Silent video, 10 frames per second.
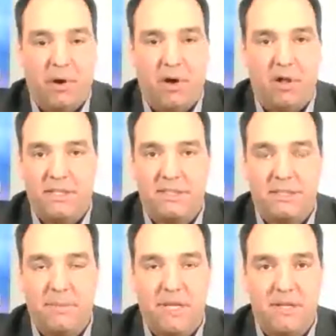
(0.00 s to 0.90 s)
Paul, he
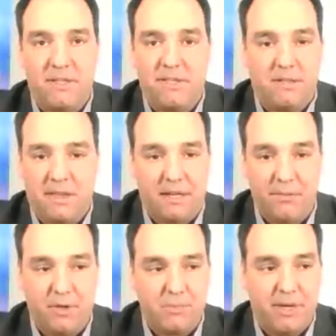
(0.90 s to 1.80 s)
sent me an email. He said, thank
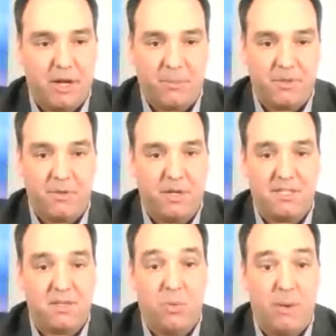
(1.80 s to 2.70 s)
you for explaining opportunity
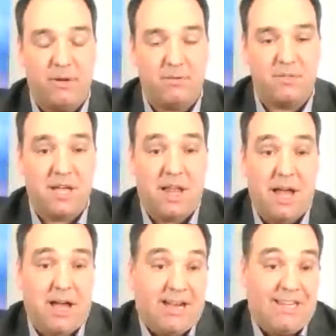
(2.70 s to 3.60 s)
cost and why we don't sell.
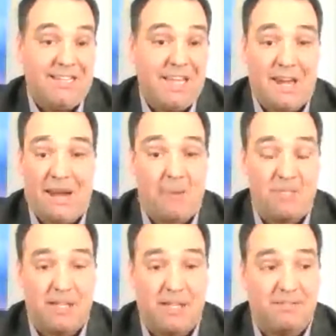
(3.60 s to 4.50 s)
I didn't get it. I
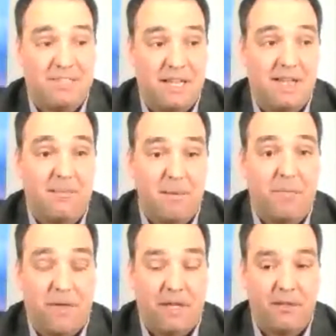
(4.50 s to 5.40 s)
was thinking of selling, but
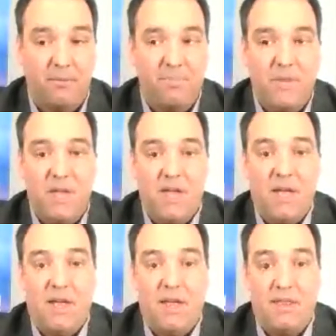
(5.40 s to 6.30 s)
thank you.
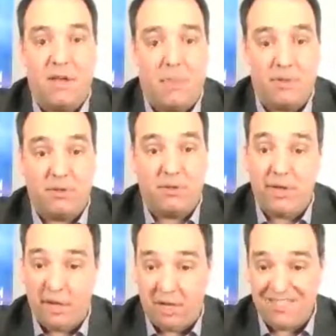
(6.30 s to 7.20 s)
The
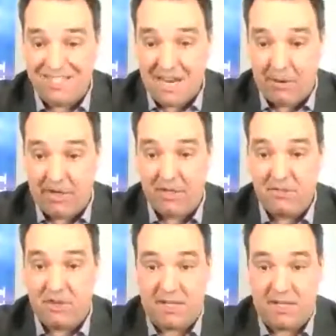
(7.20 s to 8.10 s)
opportunity cost, Derek,
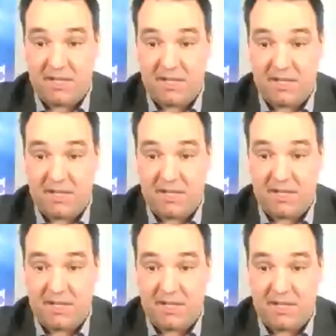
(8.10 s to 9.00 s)
to answer your question,
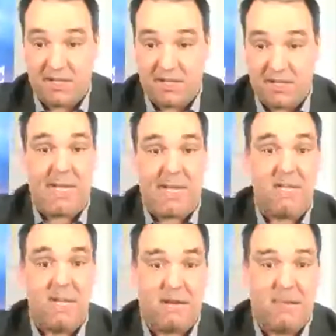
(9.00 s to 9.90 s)
is the same
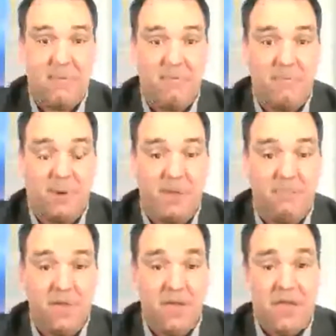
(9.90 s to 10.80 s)
today, right?
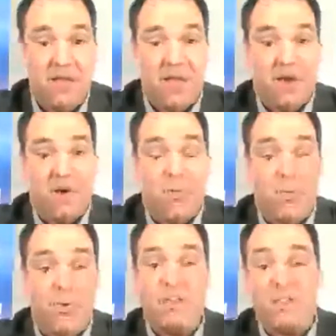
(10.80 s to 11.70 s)

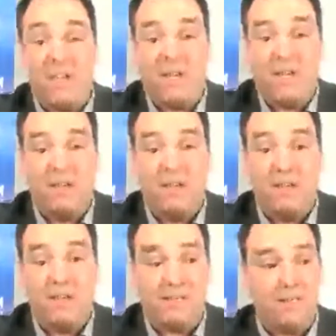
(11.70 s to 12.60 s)
We think
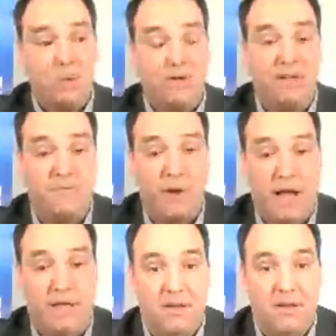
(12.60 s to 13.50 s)
this is a relief
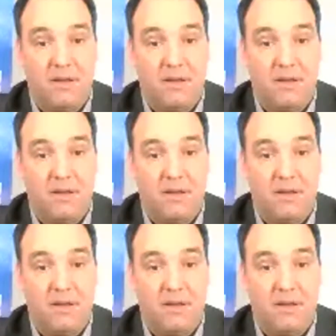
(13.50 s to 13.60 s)
rally.